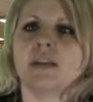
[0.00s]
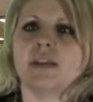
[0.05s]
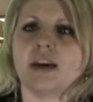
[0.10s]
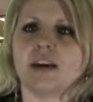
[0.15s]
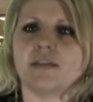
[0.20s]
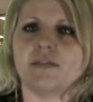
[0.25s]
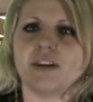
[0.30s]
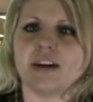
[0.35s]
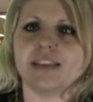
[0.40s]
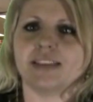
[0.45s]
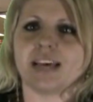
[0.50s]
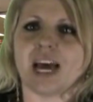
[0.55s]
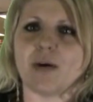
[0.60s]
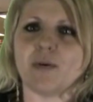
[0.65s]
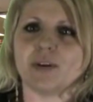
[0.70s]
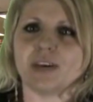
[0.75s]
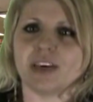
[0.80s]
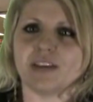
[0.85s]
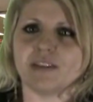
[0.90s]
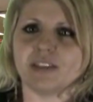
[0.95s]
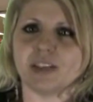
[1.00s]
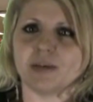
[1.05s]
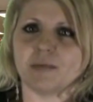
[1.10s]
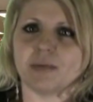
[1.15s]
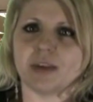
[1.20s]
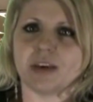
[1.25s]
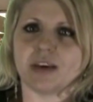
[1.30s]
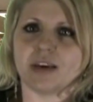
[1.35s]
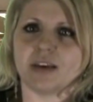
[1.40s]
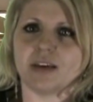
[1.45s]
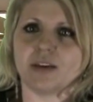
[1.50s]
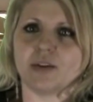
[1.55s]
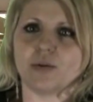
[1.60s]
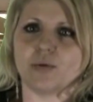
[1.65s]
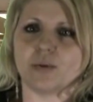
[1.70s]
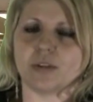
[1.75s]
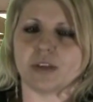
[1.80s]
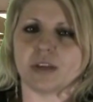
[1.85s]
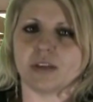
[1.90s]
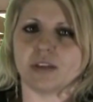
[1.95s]
The advice I would give somebody who
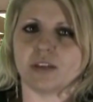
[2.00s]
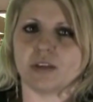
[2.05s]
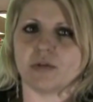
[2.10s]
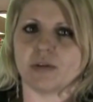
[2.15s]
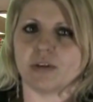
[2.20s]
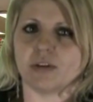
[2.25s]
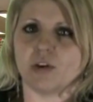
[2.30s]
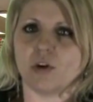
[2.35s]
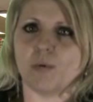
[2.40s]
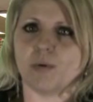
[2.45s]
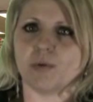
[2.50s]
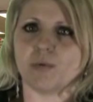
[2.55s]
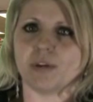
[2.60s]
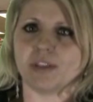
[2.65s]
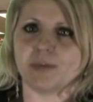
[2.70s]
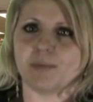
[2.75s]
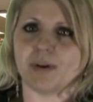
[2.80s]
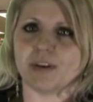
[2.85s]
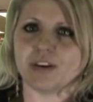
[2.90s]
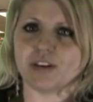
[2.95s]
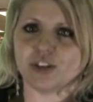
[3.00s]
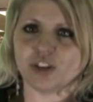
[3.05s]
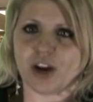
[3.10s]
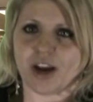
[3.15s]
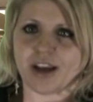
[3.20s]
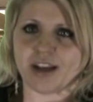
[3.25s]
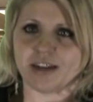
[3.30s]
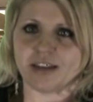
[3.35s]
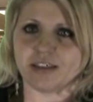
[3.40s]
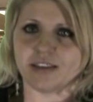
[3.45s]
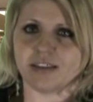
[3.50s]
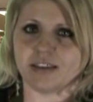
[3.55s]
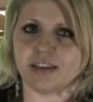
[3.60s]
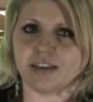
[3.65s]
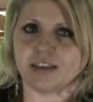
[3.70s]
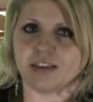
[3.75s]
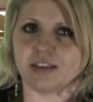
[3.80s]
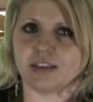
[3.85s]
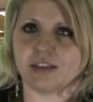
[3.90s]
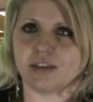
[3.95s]
was considering to open Once Upon a Child
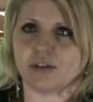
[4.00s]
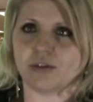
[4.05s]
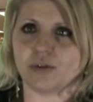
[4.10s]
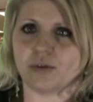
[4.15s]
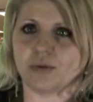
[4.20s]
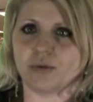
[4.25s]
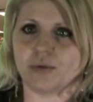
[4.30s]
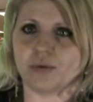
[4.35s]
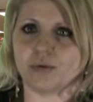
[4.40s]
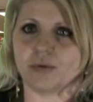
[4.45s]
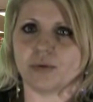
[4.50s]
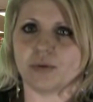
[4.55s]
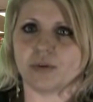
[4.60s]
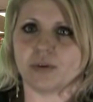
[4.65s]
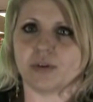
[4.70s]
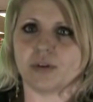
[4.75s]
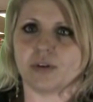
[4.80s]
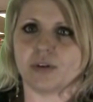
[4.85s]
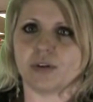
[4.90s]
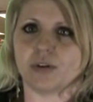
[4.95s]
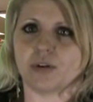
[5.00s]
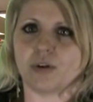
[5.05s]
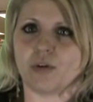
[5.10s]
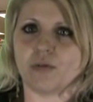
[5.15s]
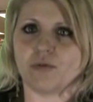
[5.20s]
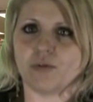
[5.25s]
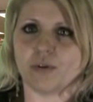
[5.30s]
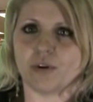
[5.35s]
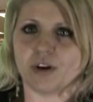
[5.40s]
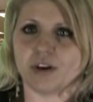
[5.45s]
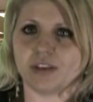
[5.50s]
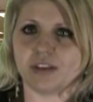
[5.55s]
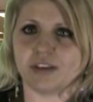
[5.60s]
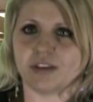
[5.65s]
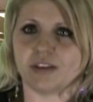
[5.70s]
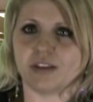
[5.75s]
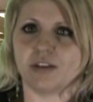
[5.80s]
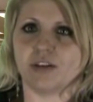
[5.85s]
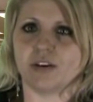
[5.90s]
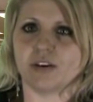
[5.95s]
is to go for it,
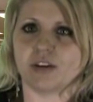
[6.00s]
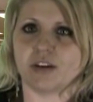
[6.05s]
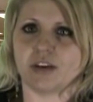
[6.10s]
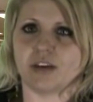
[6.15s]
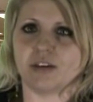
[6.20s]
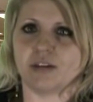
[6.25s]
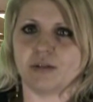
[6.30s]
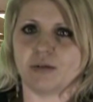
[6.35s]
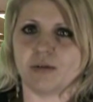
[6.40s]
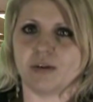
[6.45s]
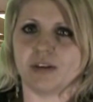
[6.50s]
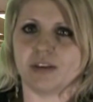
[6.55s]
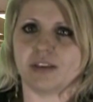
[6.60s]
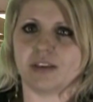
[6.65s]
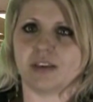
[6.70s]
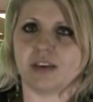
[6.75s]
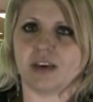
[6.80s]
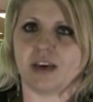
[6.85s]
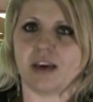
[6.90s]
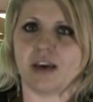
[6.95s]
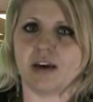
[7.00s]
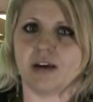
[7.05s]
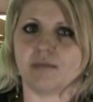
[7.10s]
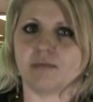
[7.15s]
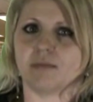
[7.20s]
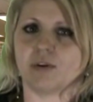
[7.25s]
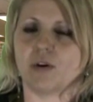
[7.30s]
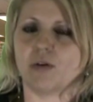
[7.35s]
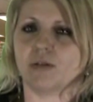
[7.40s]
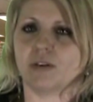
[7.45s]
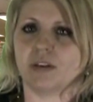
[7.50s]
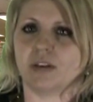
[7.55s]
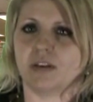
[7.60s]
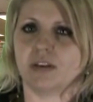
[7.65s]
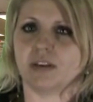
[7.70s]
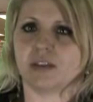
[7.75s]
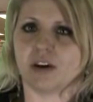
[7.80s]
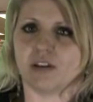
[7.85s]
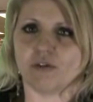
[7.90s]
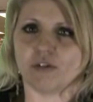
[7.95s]
look into it, um, go to
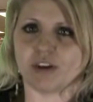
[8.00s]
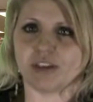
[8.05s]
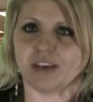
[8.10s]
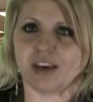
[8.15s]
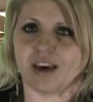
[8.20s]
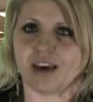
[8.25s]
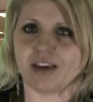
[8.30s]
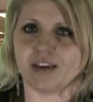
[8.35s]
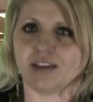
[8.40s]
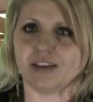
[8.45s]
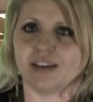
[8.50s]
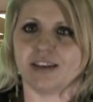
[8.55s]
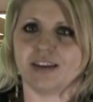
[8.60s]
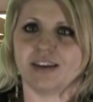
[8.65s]
Discovery Day,